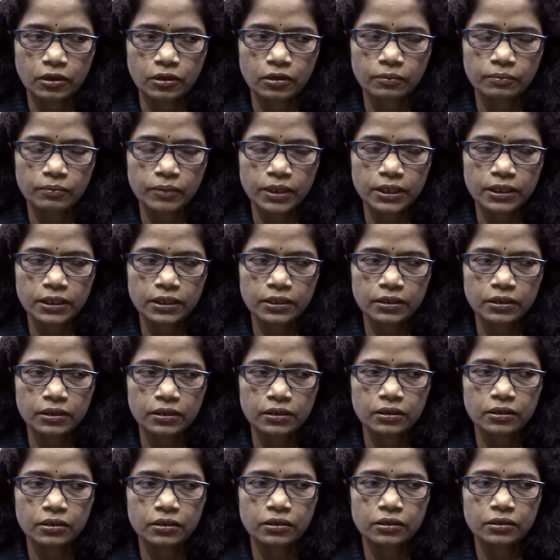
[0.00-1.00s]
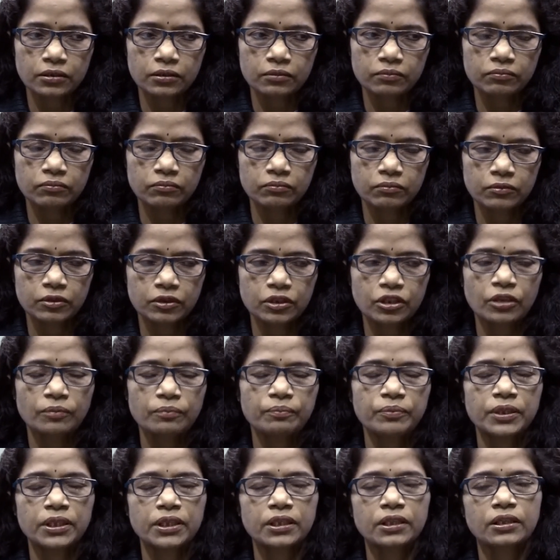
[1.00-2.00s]
my
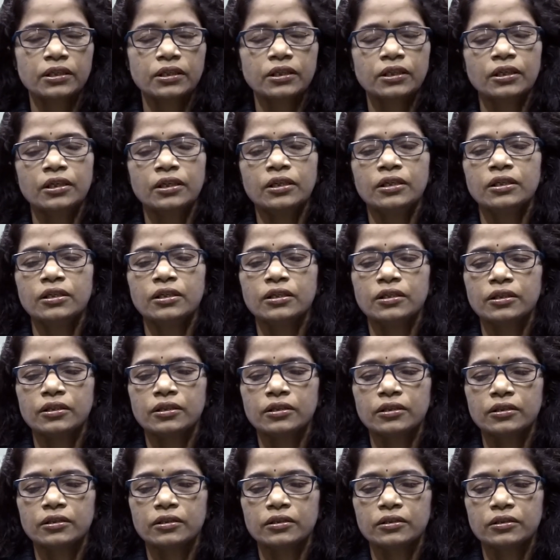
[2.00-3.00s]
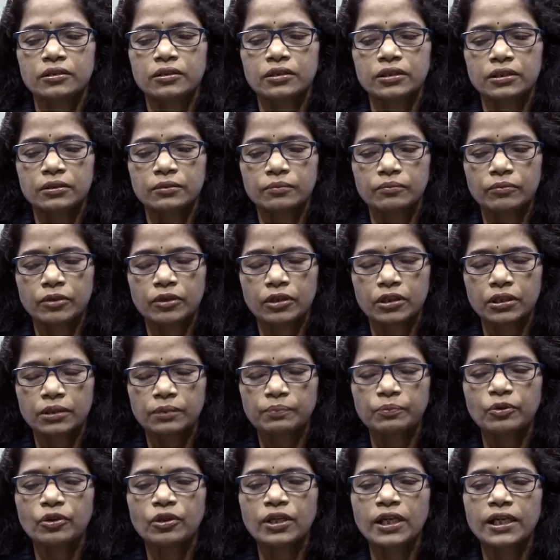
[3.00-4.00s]
topic,
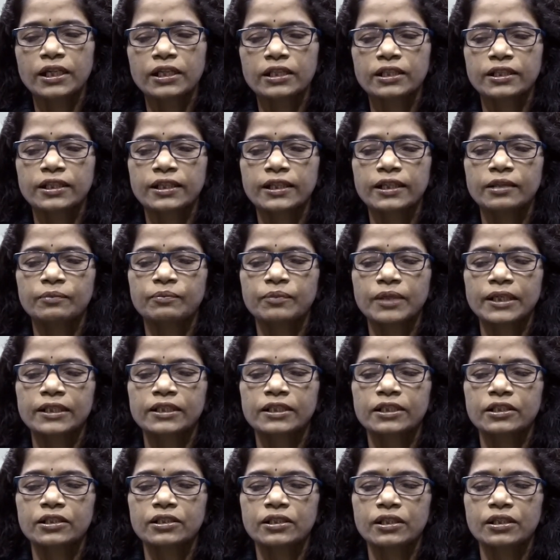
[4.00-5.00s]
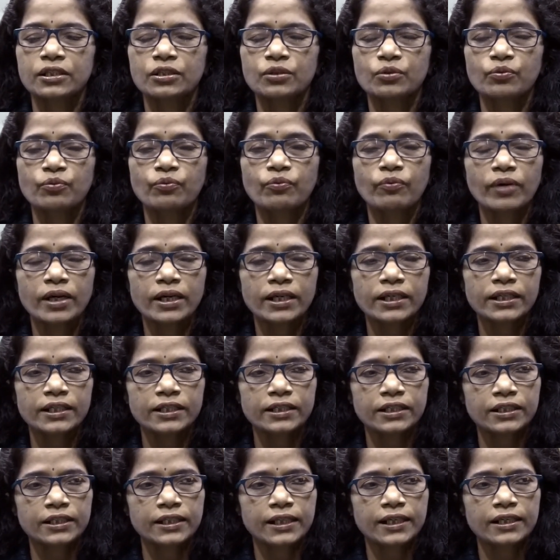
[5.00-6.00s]
multiple healthcare practices, why
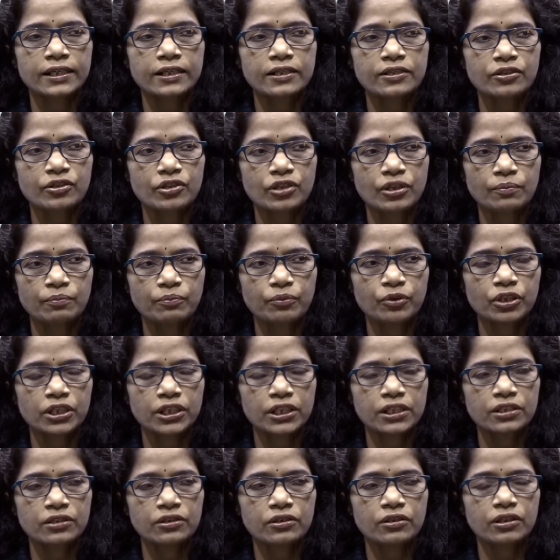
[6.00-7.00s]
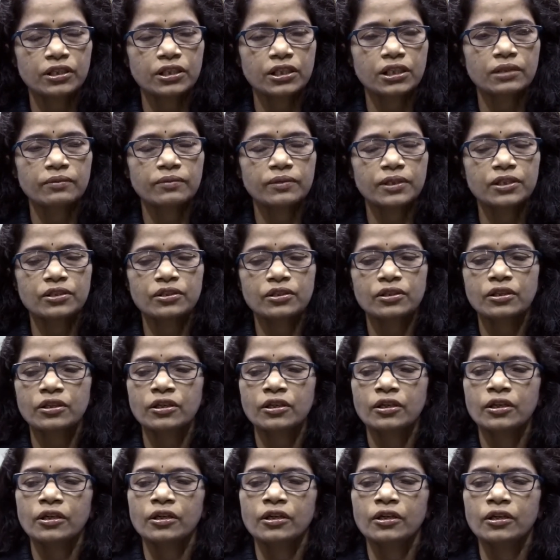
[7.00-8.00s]
it carries importance or relevance
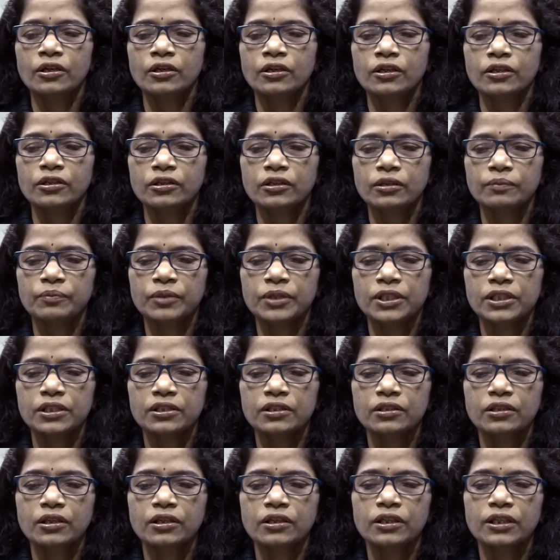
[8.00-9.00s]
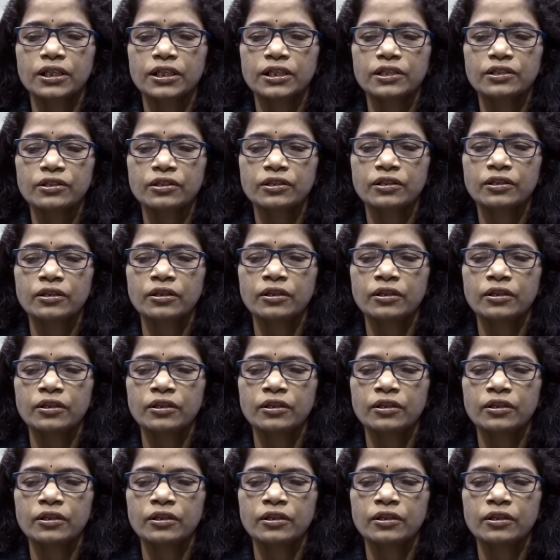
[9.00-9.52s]
in the present context,